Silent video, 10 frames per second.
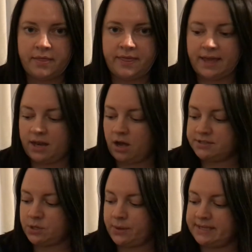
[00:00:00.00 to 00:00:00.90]
They can
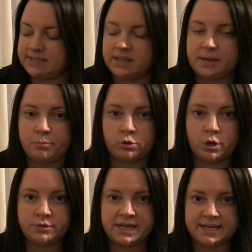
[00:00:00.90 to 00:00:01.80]
also easily
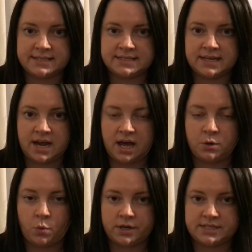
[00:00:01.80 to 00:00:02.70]
protest an
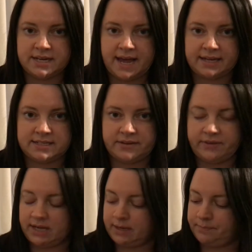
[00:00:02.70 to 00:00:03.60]
unwanted
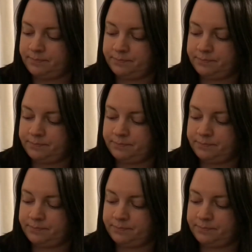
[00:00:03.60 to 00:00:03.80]
activity.